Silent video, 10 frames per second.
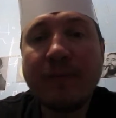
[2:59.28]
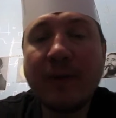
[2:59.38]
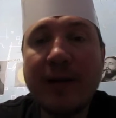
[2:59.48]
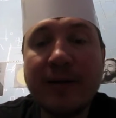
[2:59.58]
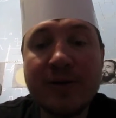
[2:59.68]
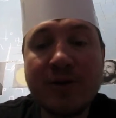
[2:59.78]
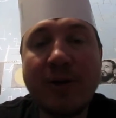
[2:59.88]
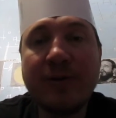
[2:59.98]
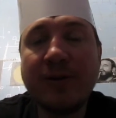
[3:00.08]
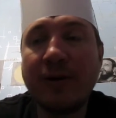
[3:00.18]
and it's
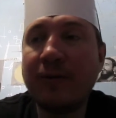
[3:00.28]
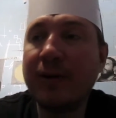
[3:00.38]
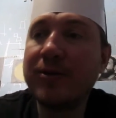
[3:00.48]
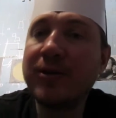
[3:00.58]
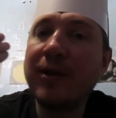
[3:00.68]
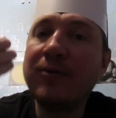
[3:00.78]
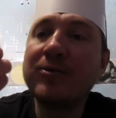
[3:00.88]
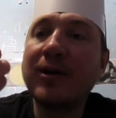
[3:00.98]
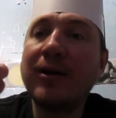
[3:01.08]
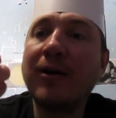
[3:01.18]
salty already, so then you
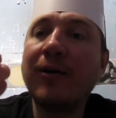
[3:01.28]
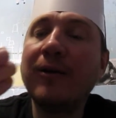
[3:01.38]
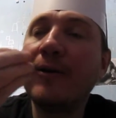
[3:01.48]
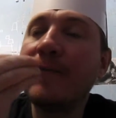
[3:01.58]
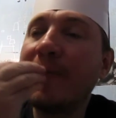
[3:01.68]
take garlic.